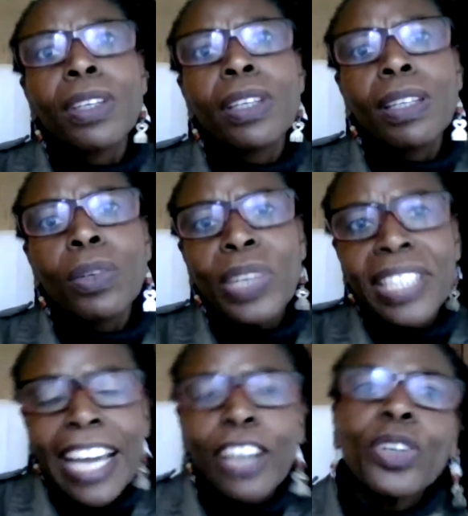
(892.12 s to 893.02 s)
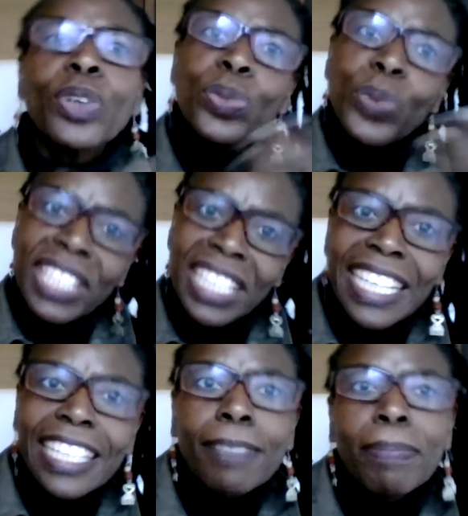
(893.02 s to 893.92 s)
We diagnose, we
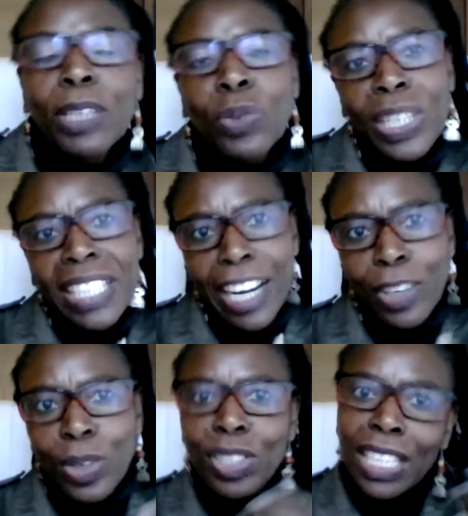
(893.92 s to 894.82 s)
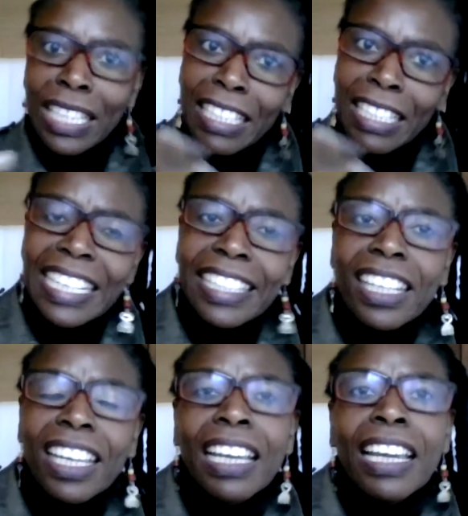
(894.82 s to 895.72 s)
treat, but we diagnose and treat
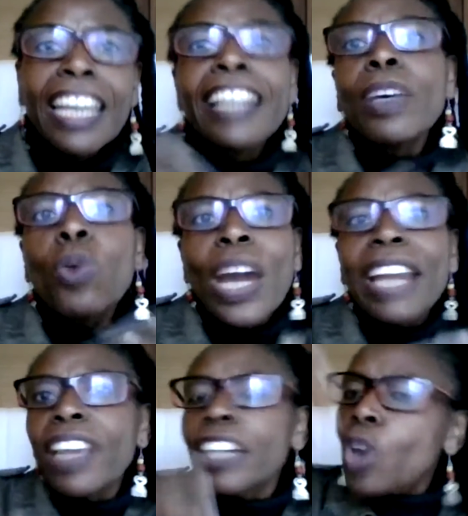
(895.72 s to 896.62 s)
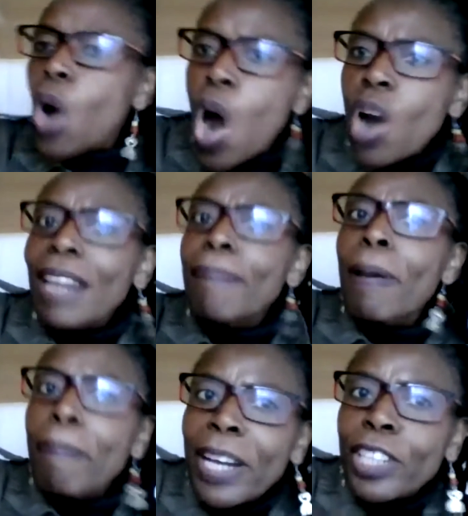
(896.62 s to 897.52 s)
in the way that only
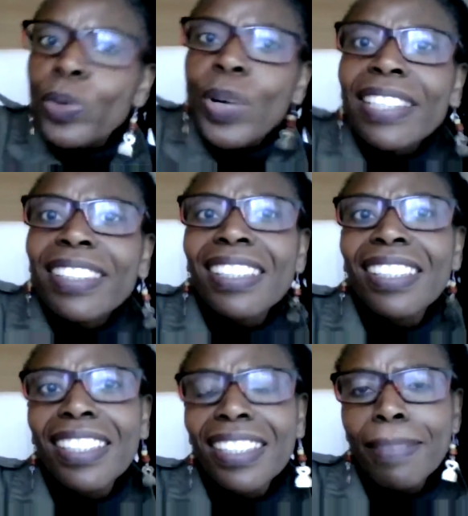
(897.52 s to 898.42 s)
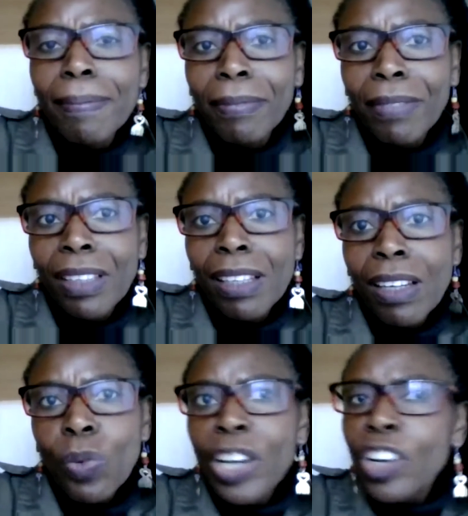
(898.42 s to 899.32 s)
perpetuates the system.
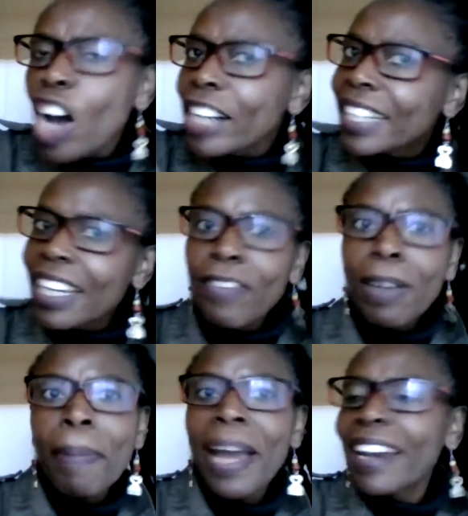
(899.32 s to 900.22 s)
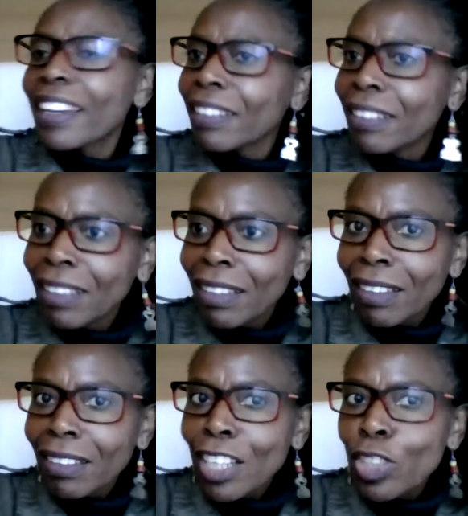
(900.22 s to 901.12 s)
We're not giving back
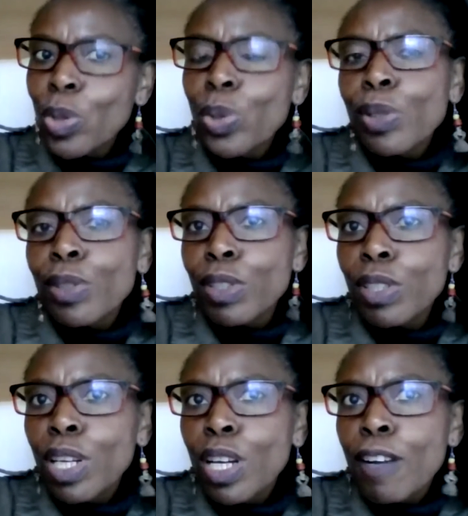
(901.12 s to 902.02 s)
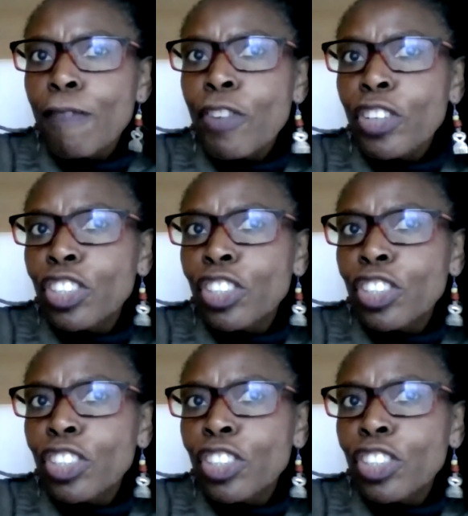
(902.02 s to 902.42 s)
the tools for